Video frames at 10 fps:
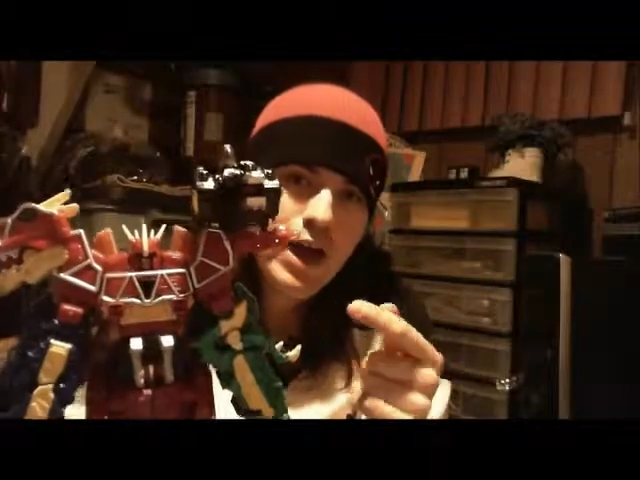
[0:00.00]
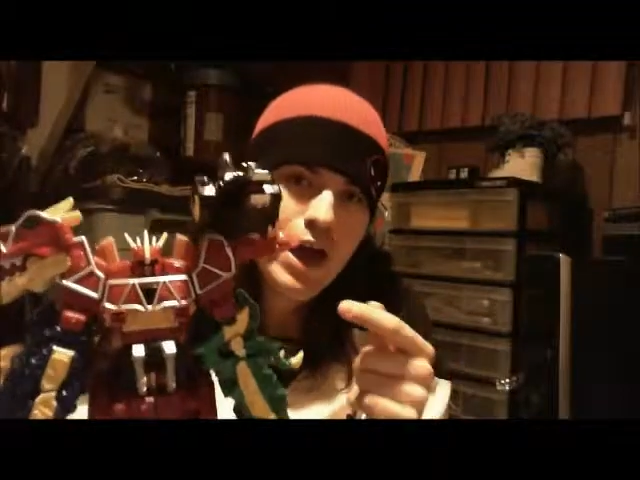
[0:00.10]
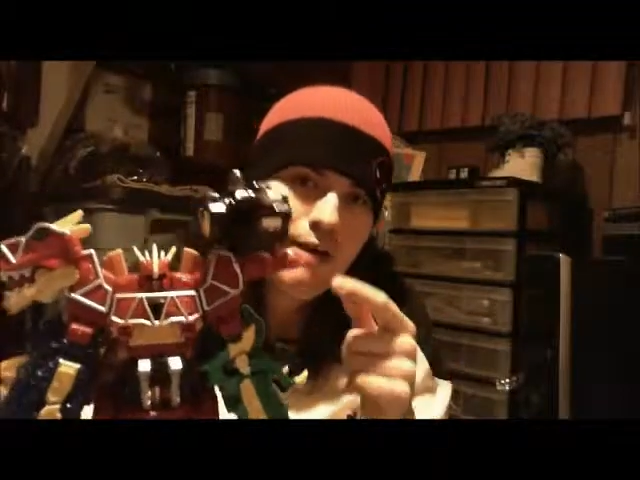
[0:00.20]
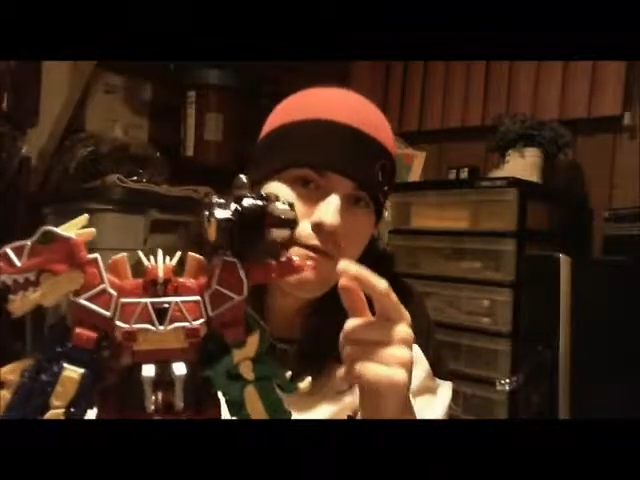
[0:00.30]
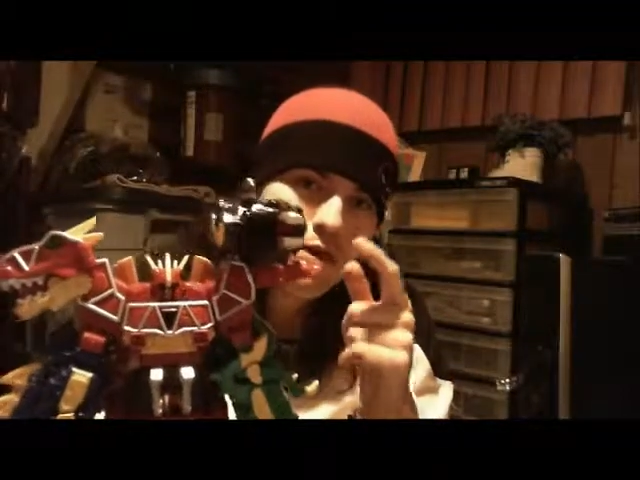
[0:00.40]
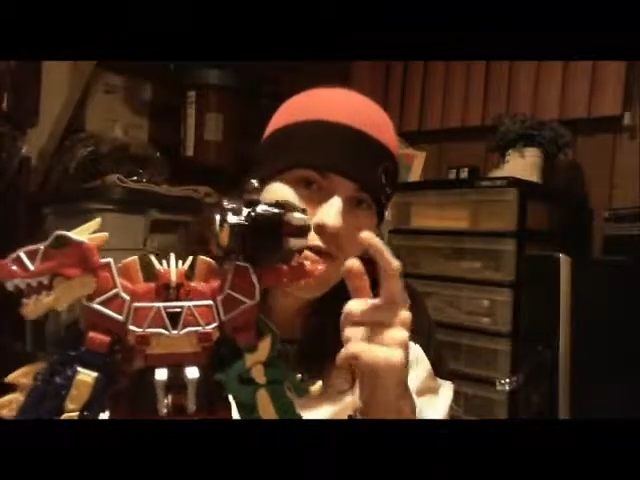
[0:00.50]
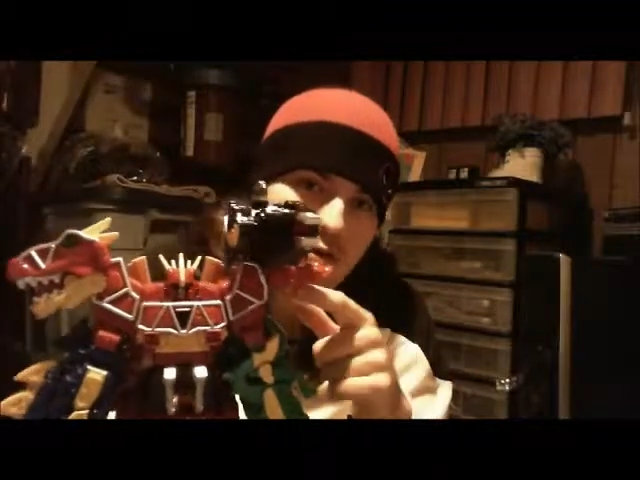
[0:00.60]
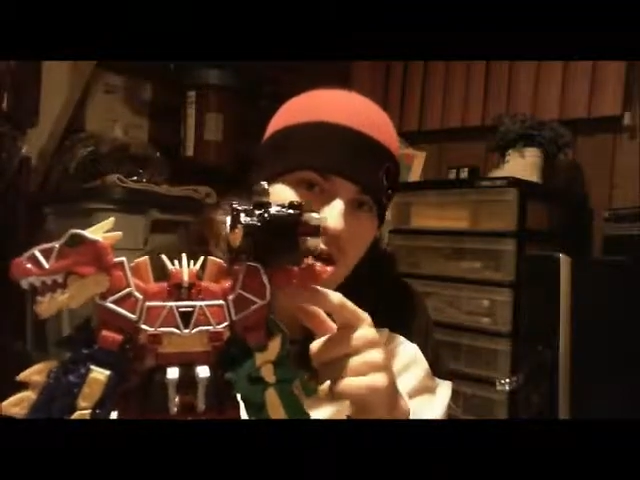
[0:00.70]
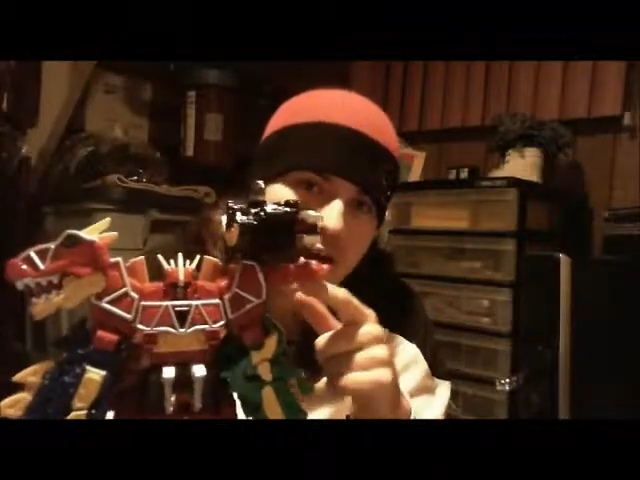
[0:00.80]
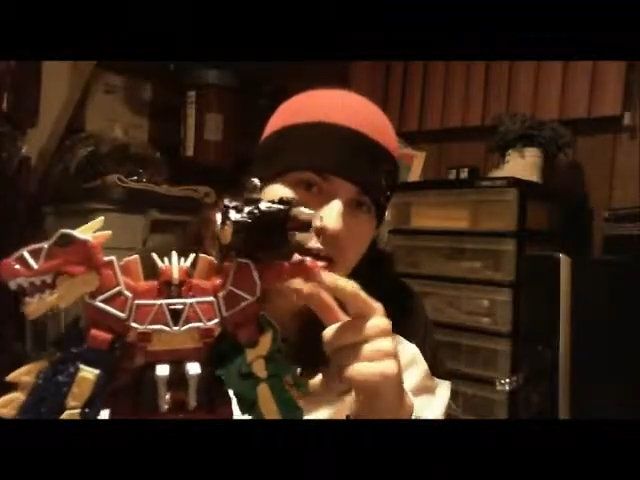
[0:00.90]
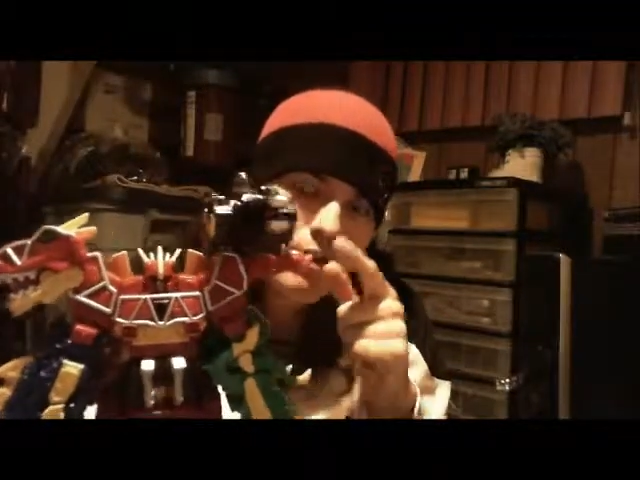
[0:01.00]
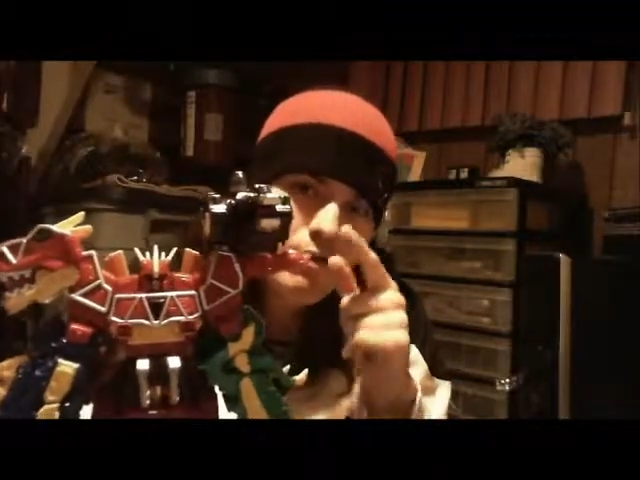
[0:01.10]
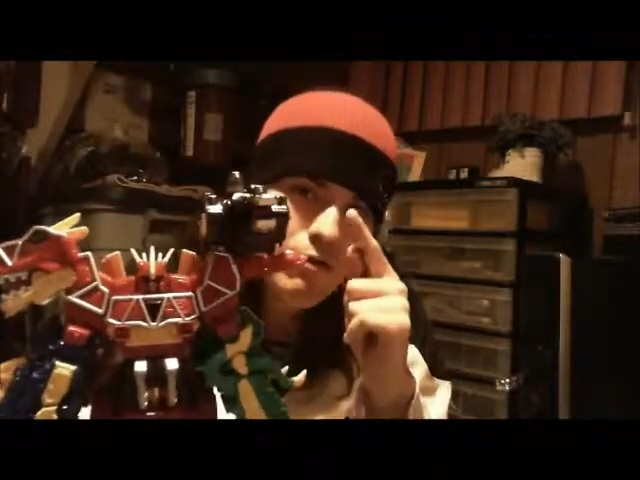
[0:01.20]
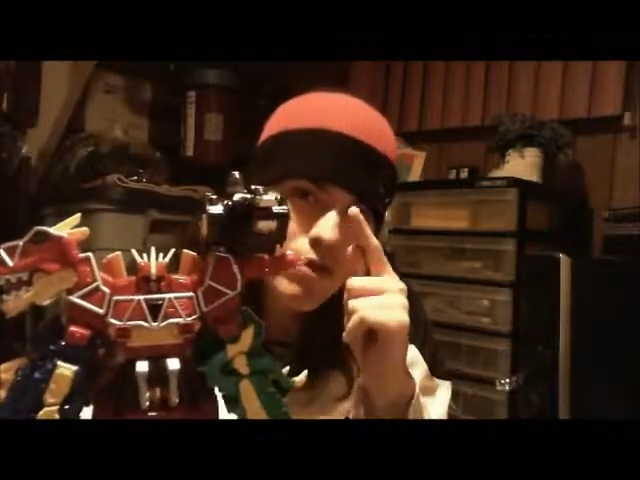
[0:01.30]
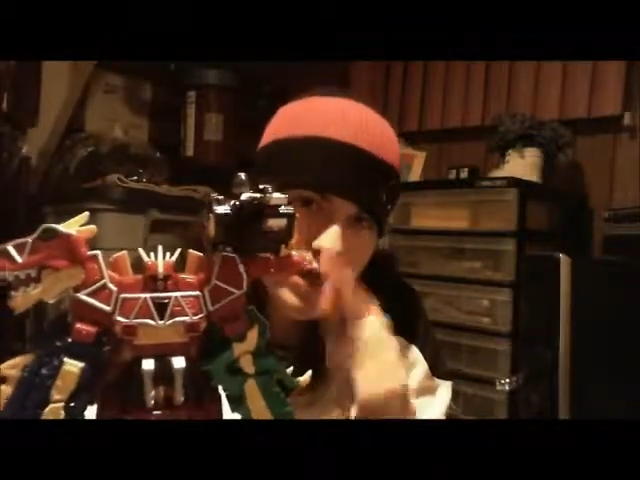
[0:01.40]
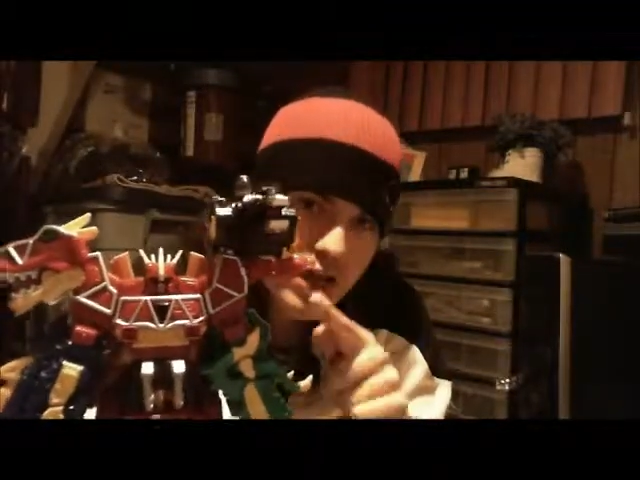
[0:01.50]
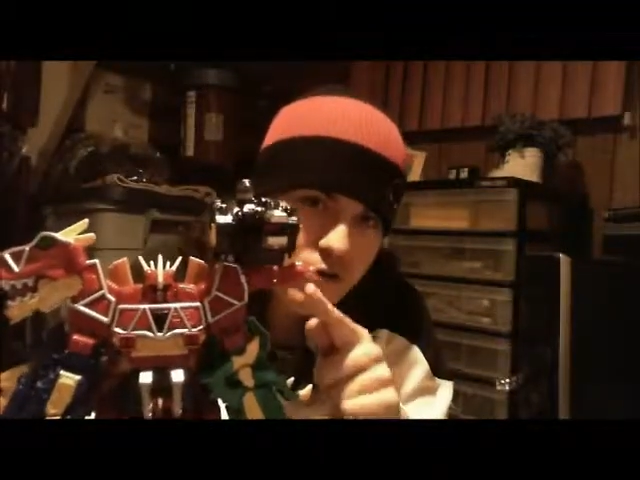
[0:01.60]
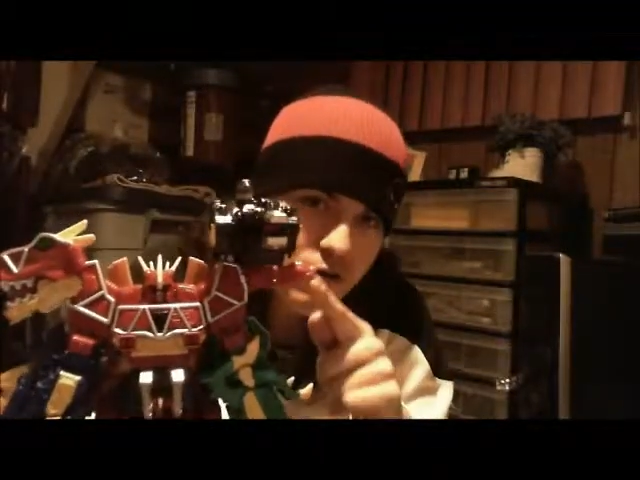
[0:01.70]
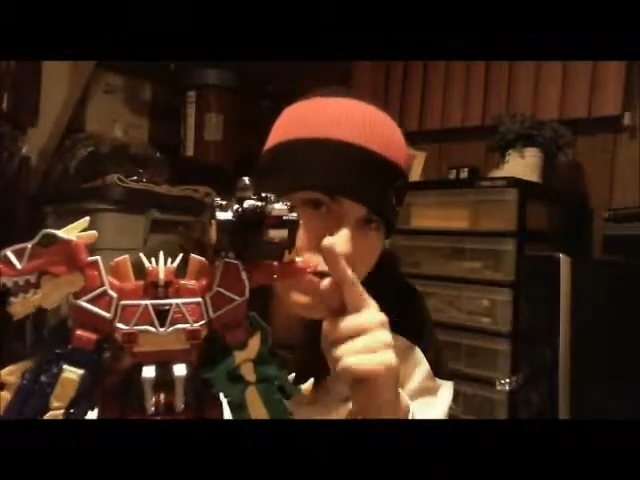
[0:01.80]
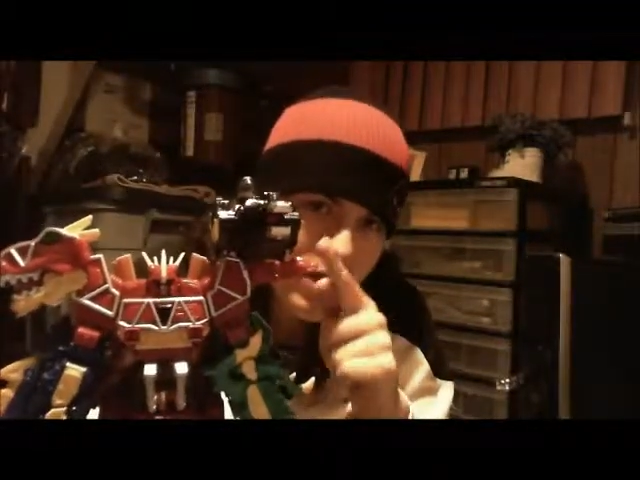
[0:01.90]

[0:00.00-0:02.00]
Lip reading: having a giant laser